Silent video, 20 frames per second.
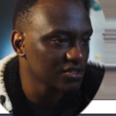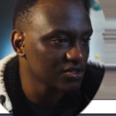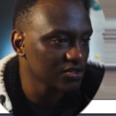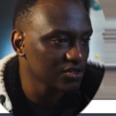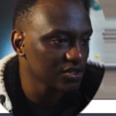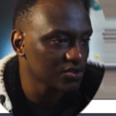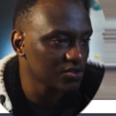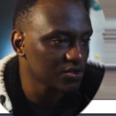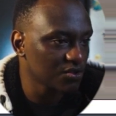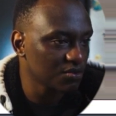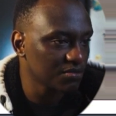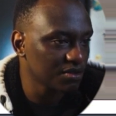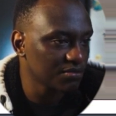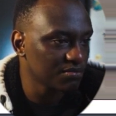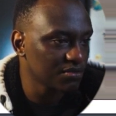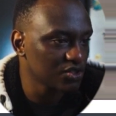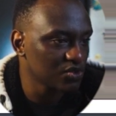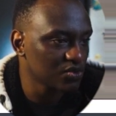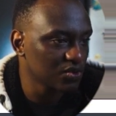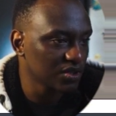So it's going to
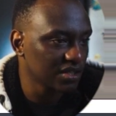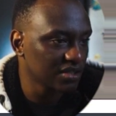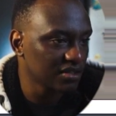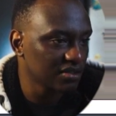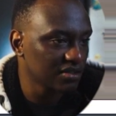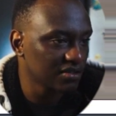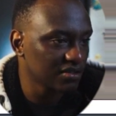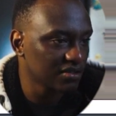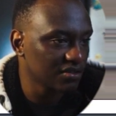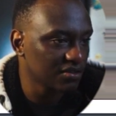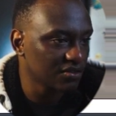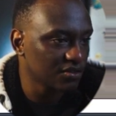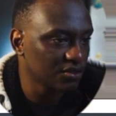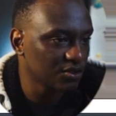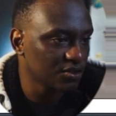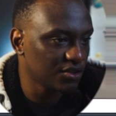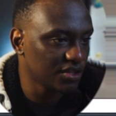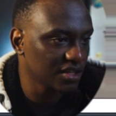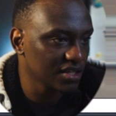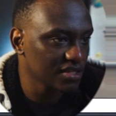be between
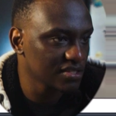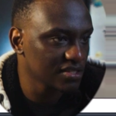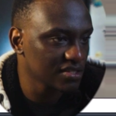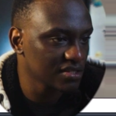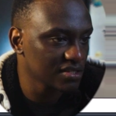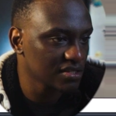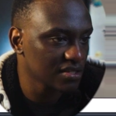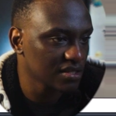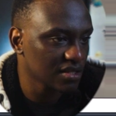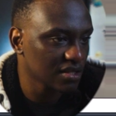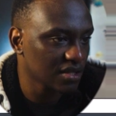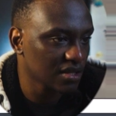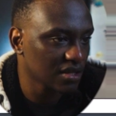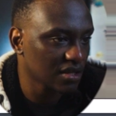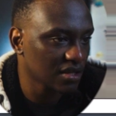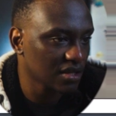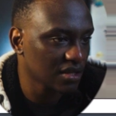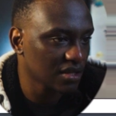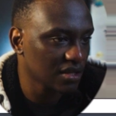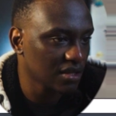this
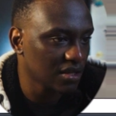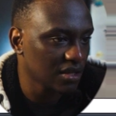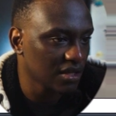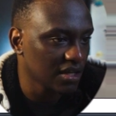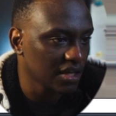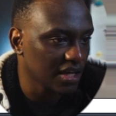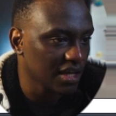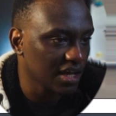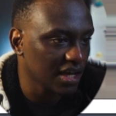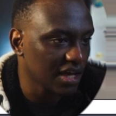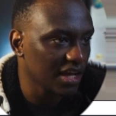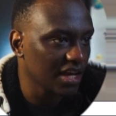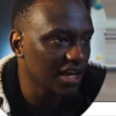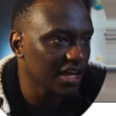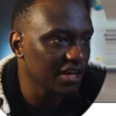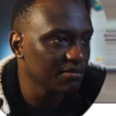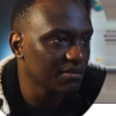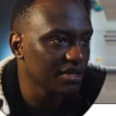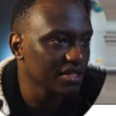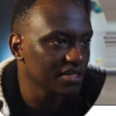
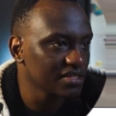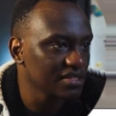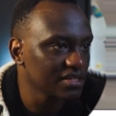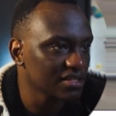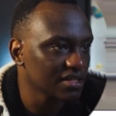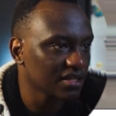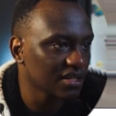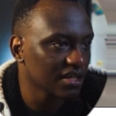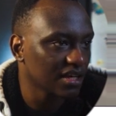alignment